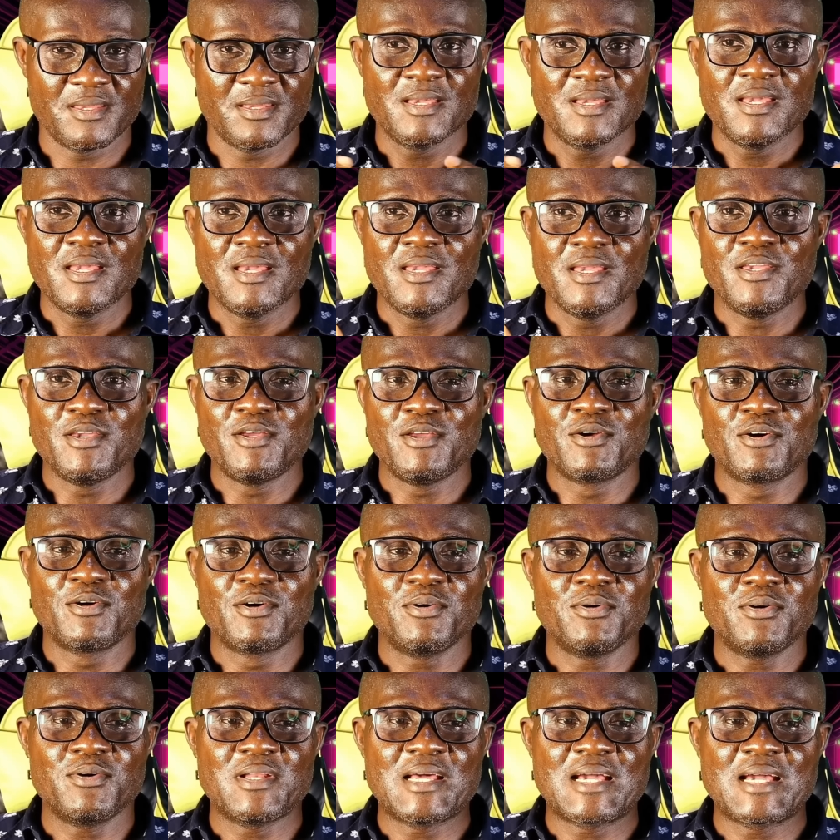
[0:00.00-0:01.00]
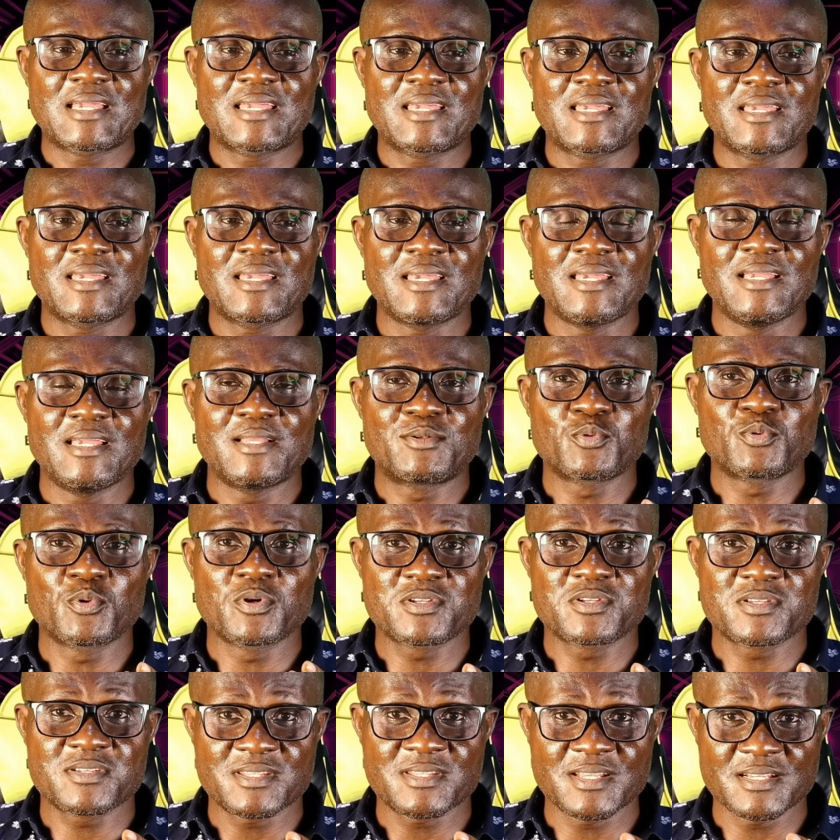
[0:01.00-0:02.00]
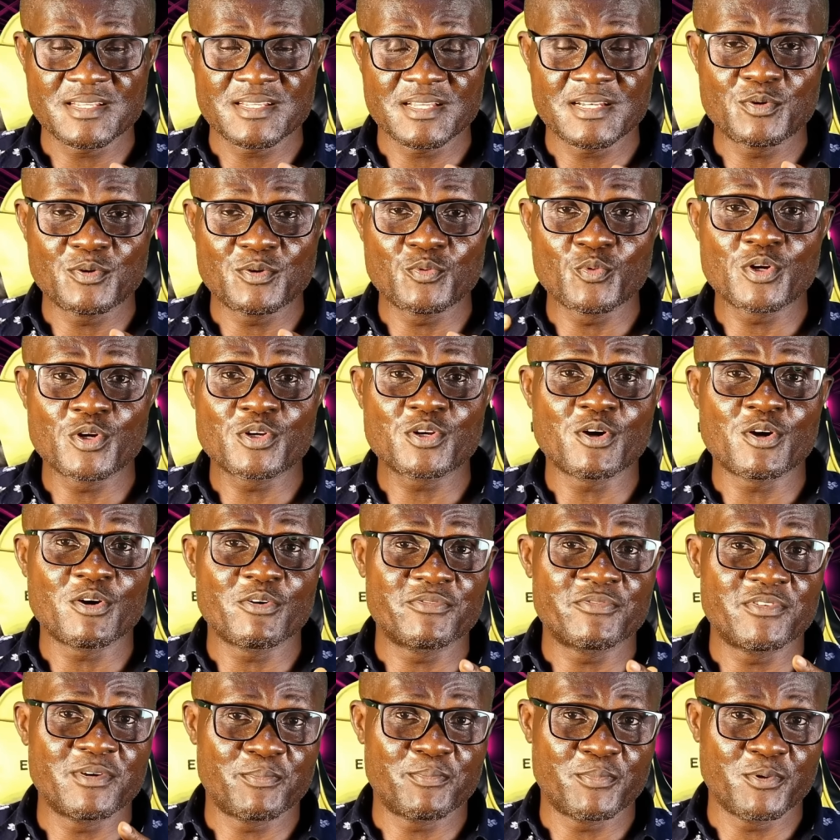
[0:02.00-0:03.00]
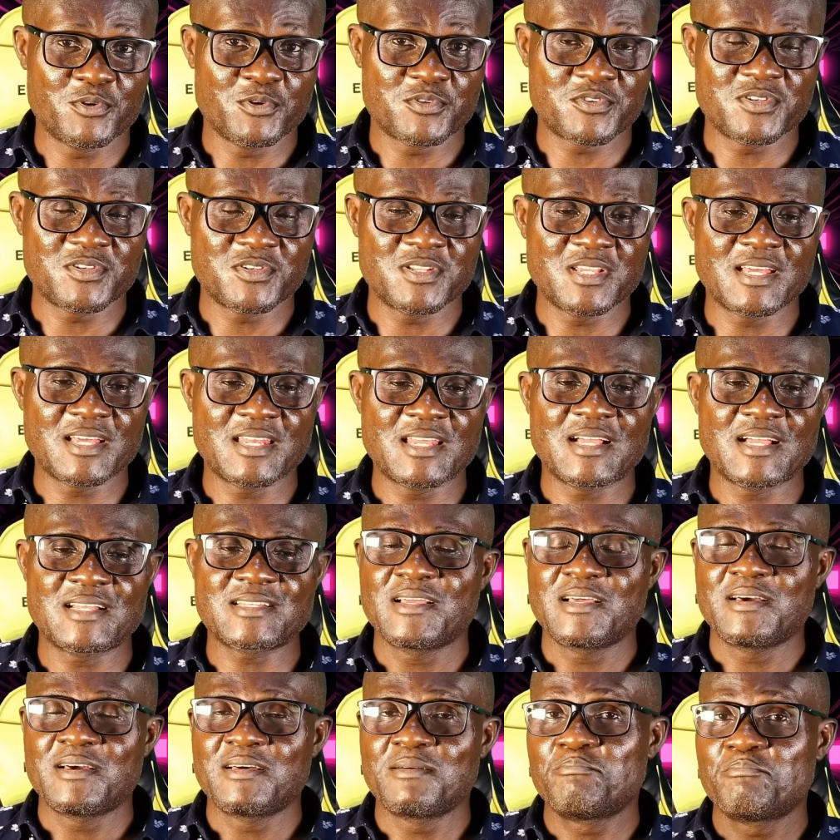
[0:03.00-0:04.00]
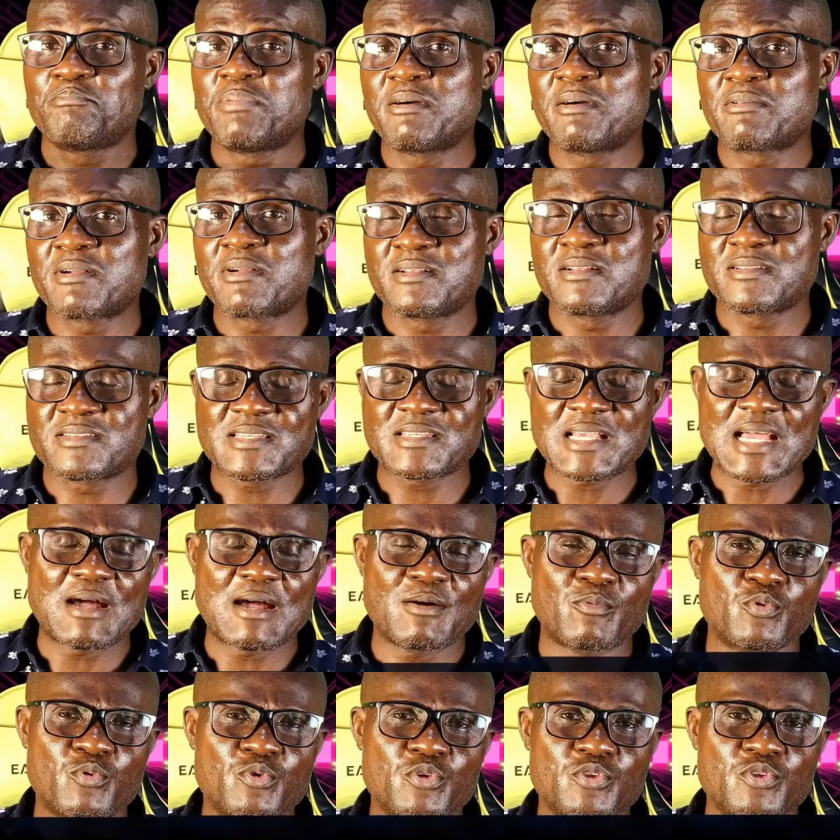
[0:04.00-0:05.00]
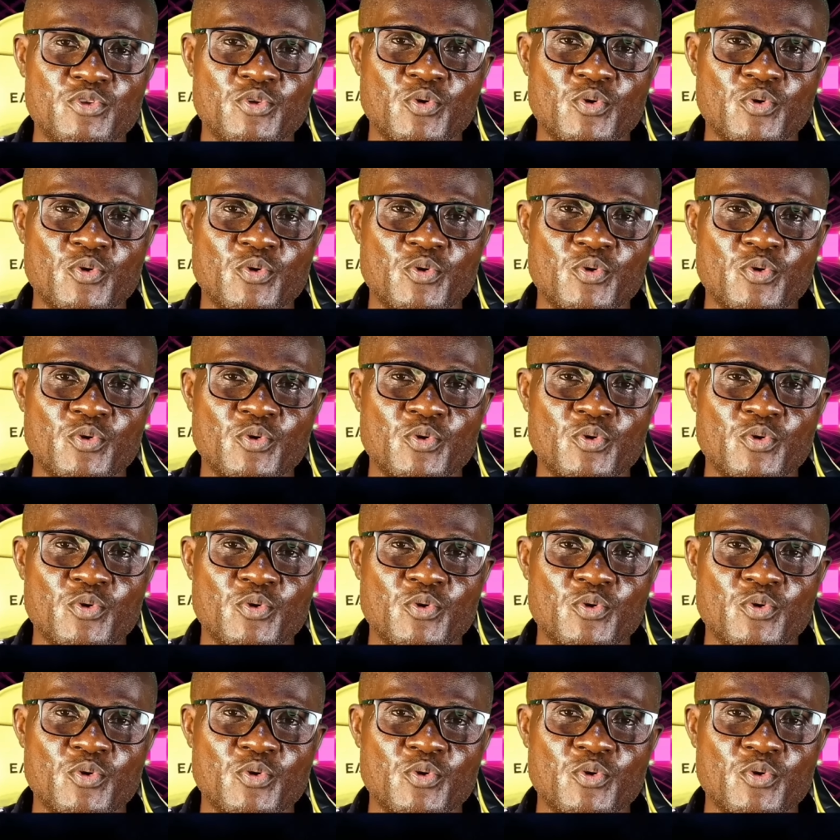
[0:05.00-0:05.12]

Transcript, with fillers: you know, like it was stated in one of the posts there that parents, I wouldn't know